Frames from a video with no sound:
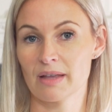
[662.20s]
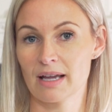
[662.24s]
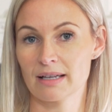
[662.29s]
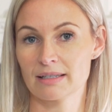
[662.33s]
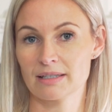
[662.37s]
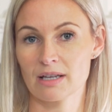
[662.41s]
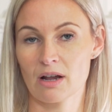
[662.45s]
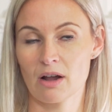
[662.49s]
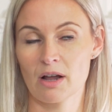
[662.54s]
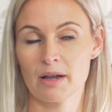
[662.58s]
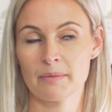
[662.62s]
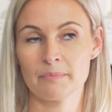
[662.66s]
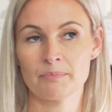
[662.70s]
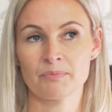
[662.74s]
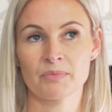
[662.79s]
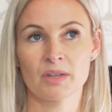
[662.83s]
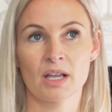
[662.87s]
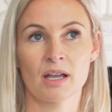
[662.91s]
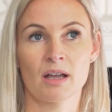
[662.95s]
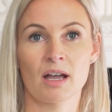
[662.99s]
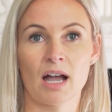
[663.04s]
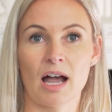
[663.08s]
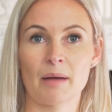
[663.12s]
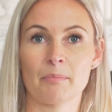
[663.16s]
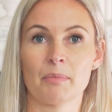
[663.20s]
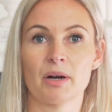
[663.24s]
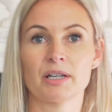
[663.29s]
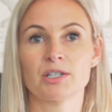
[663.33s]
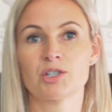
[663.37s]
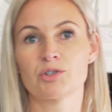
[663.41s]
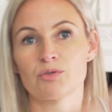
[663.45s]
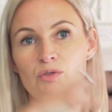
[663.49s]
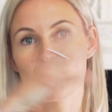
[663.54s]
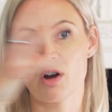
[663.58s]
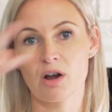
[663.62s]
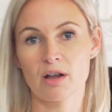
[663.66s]
at that time, and my
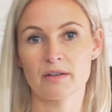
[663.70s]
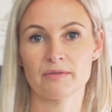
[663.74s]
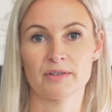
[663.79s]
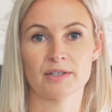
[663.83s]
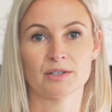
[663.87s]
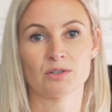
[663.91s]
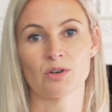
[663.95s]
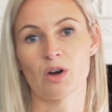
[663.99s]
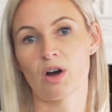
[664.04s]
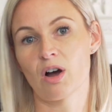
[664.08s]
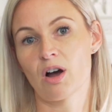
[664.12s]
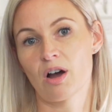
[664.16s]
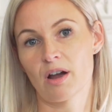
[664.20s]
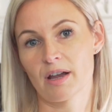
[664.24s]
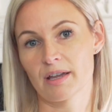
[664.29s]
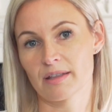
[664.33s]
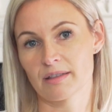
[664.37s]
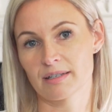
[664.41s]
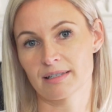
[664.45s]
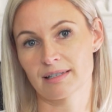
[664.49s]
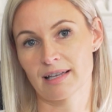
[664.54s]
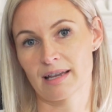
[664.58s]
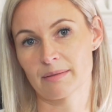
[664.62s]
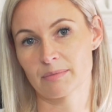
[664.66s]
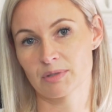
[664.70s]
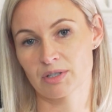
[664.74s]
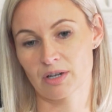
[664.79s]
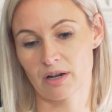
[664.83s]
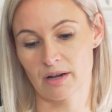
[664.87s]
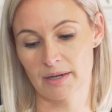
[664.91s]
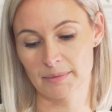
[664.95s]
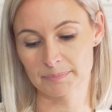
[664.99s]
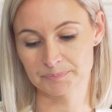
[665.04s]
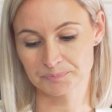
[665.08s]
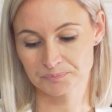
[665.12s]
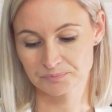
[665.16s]
drive is not high at the same
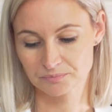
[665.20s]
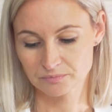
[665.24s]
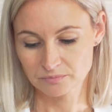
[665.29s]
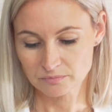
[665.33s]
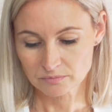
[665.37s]
time.